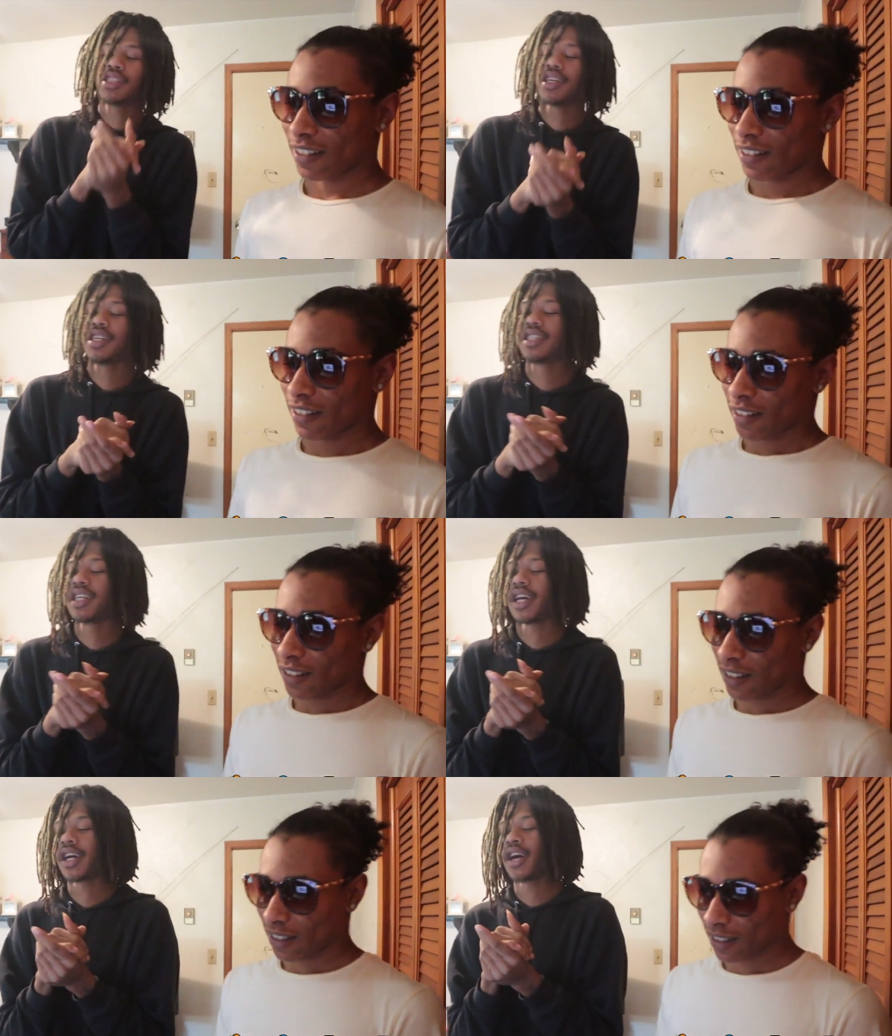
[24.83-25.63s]
Speaker 1: here to
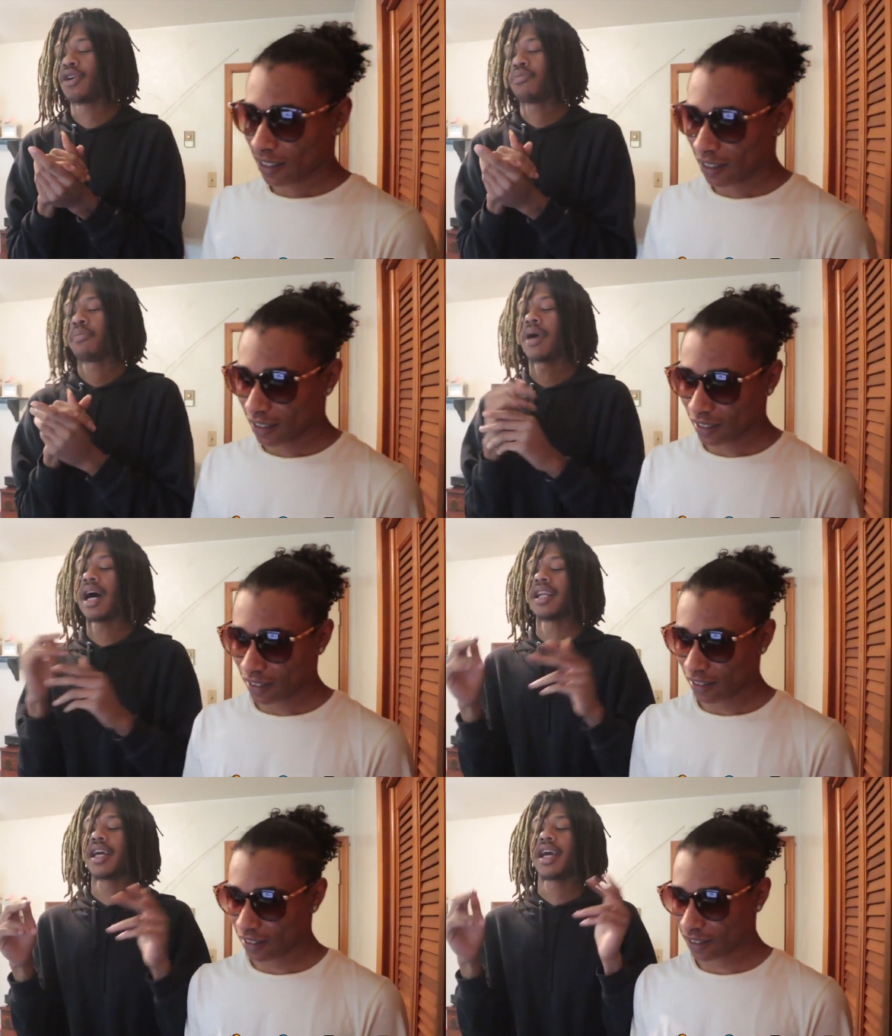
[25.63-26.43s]
check out
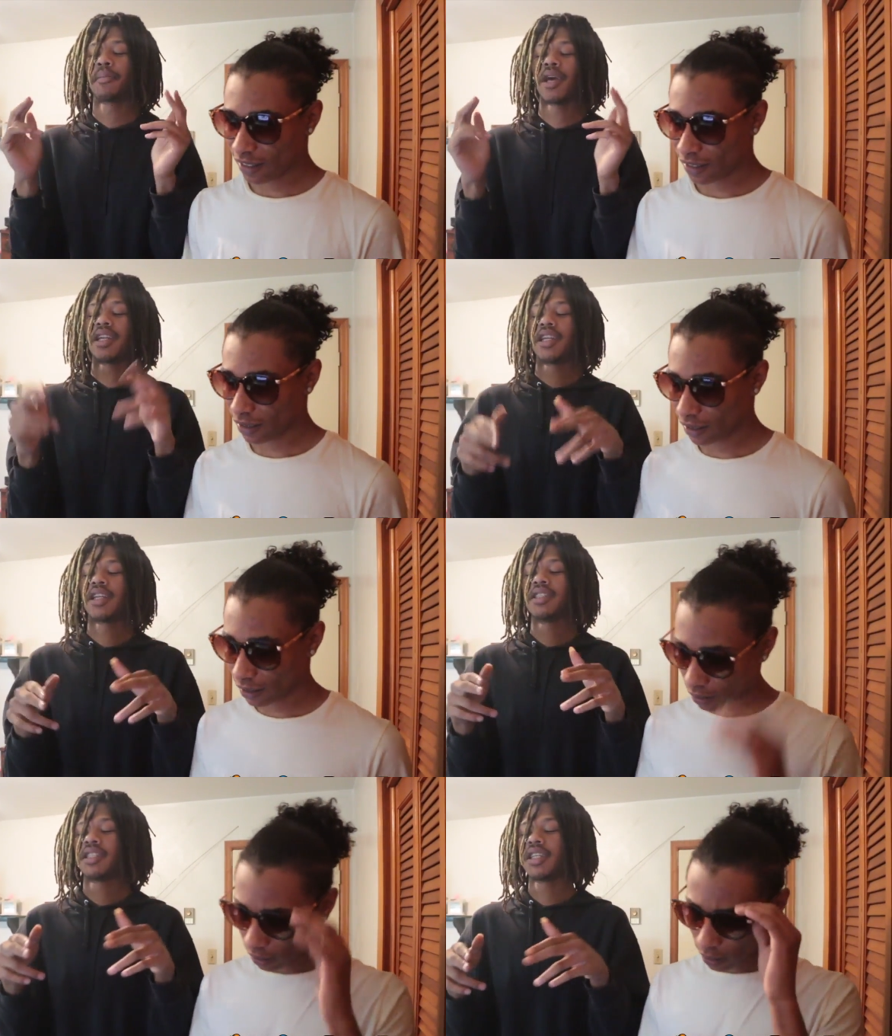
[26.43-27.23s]
Pontiac made
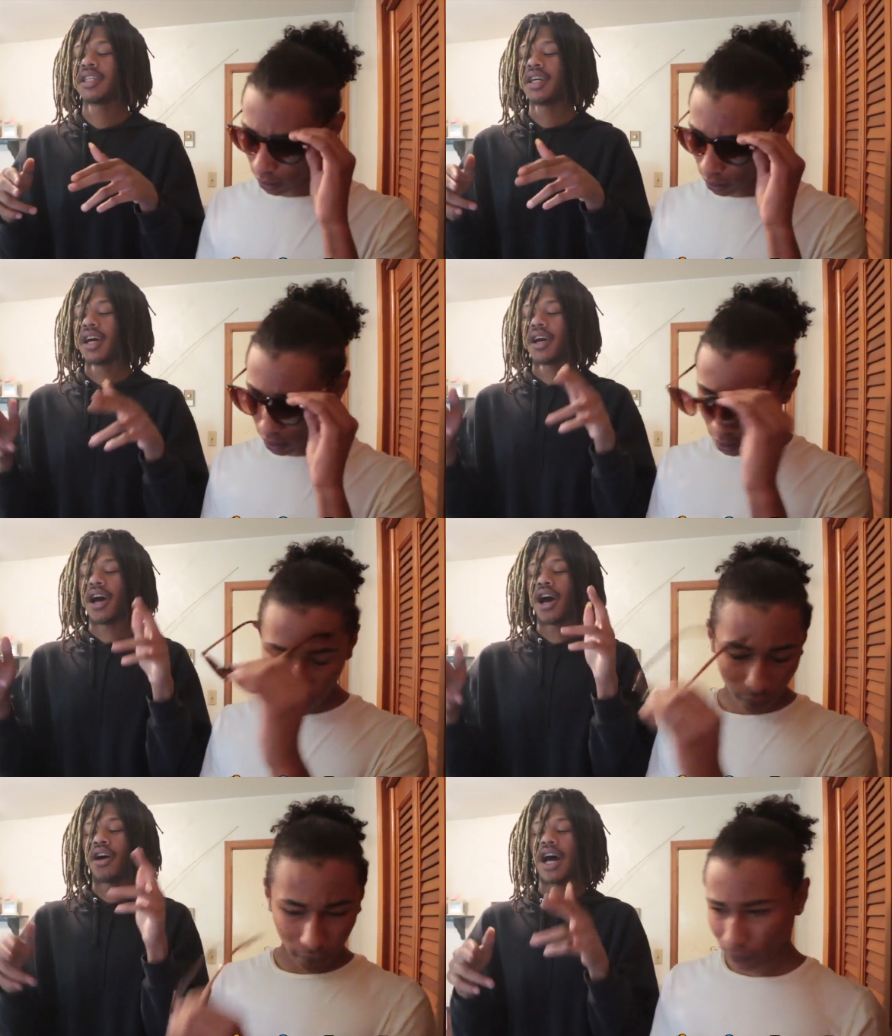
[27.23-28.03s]
DDG.
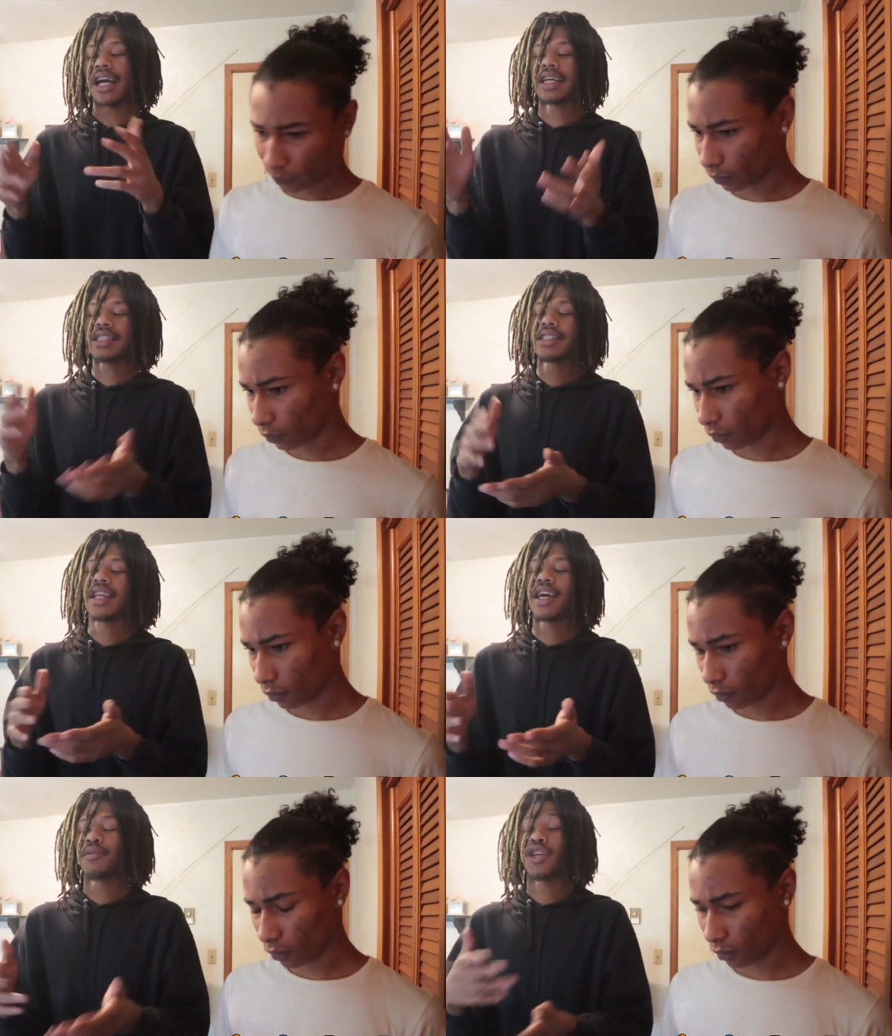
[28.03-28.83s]
I guess
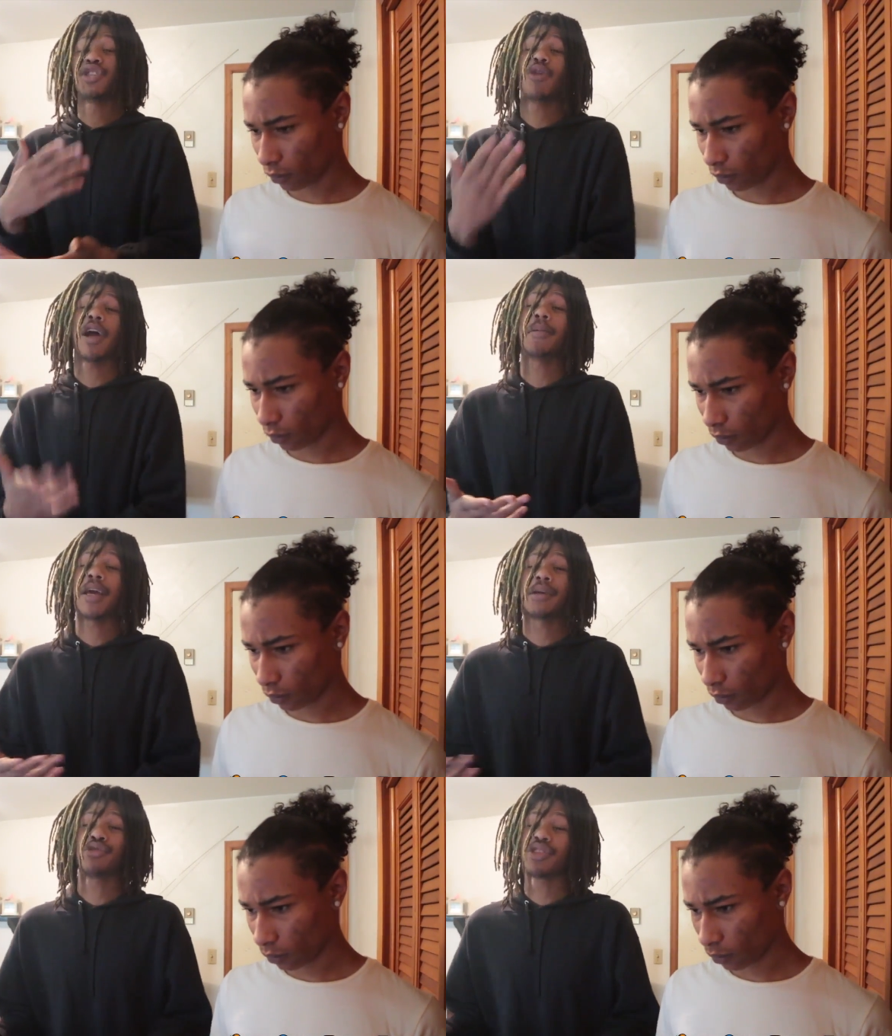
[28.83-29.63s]
his rap
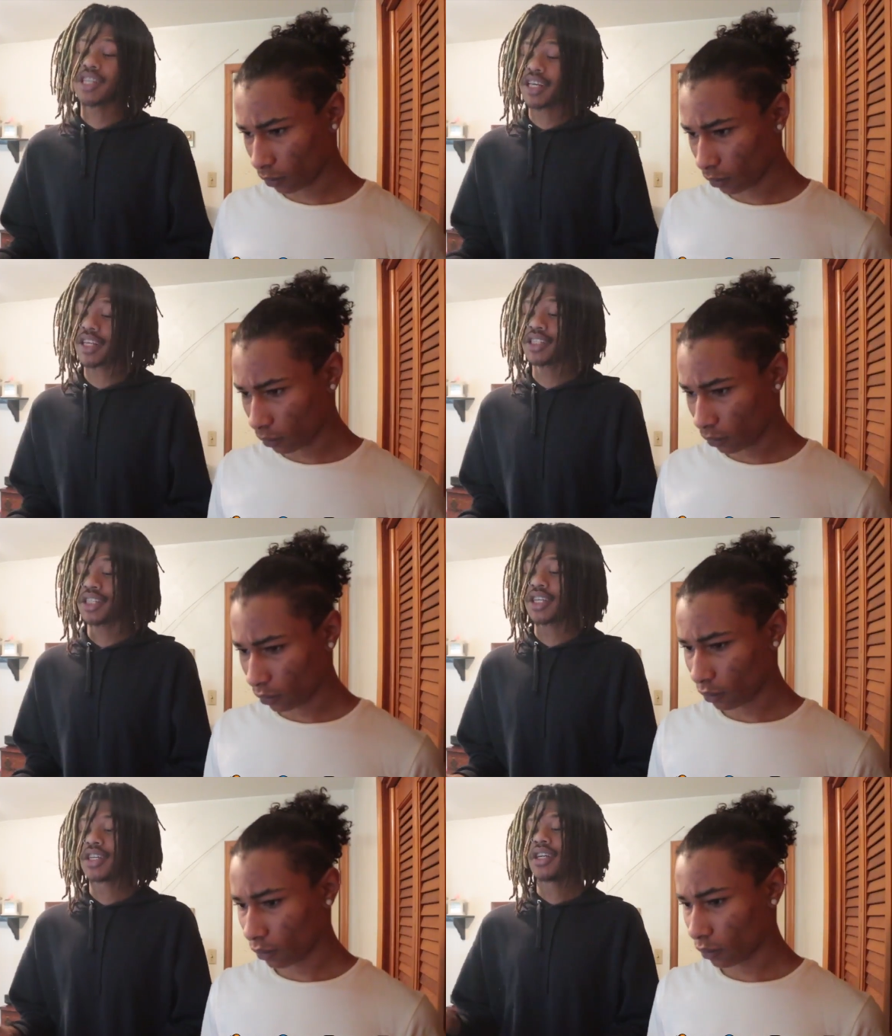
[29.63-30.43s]
name, just
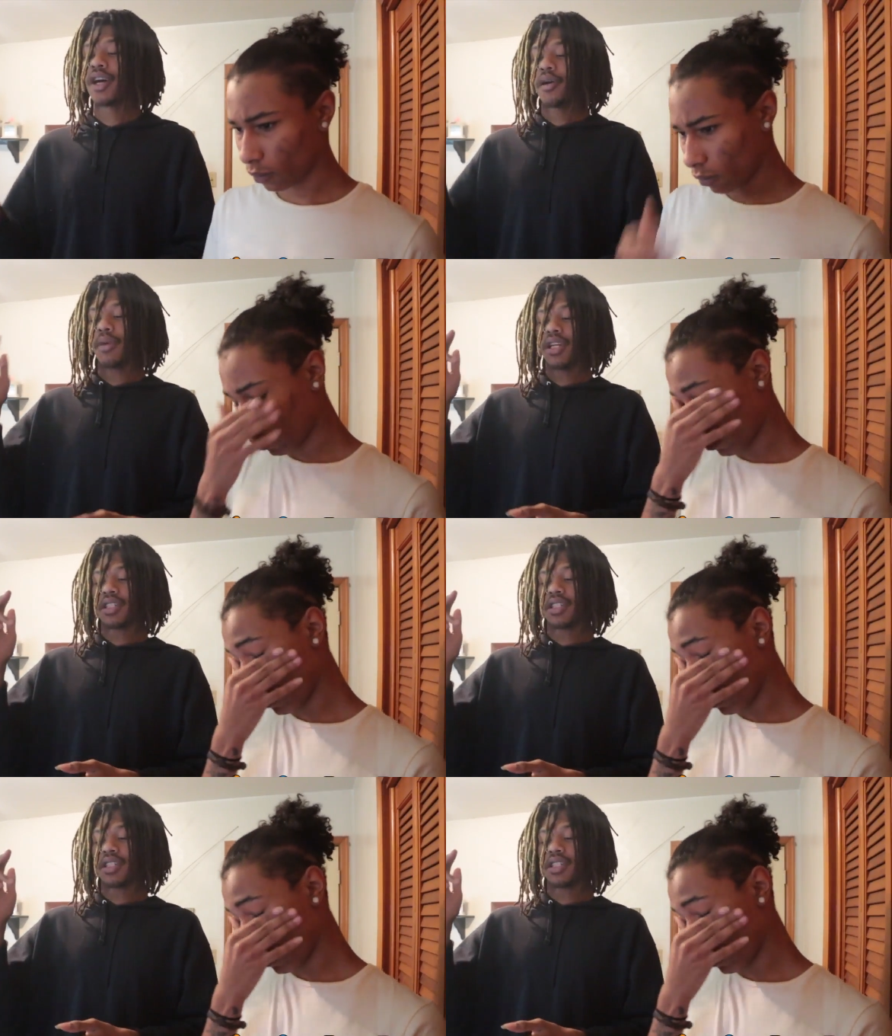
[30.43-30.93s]
DDG, but